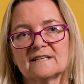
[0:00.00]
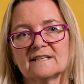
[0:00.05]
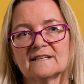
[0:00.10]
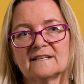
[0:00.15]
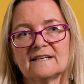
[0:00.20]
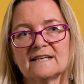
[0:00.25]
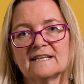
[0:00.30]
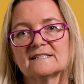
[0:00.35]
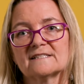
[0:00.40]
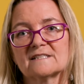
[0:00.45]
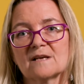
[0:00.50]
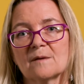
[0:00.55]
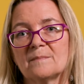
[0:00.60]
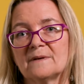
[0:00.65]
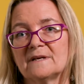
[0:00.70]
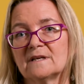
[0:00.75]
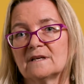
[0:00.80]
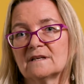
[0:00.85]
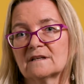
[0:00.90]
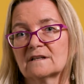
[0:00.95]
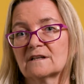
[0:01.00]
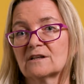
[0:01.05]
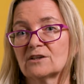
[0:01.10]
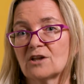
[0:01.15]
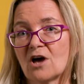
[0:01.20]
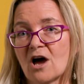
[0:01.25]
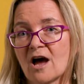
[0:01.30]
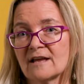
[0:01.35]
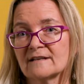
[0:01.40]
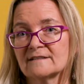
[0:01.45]
It ends up in a
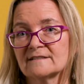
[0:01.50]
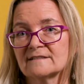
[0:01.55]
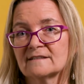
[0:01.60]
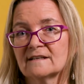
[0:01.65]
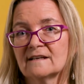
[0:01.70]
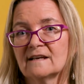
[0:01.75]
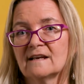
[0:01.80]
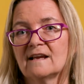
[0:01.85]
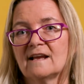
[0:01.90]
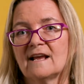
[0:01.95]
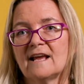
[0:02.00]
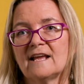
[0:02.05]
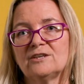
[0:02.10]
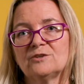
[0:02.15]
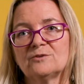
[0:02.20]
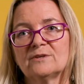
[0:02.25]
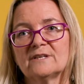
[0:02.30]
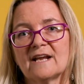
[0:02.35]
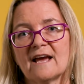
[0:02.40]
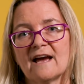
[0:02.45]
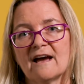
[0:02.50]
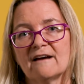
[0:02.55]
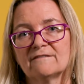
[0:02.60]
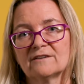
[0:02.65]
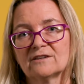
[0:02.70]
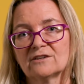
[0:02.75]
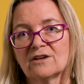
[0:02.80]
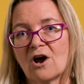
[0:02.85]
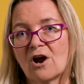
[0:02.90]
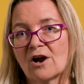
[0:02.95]
clot, and you can have
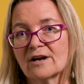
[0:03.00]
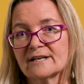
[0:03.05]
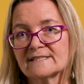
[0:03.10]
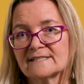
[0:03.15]
a heart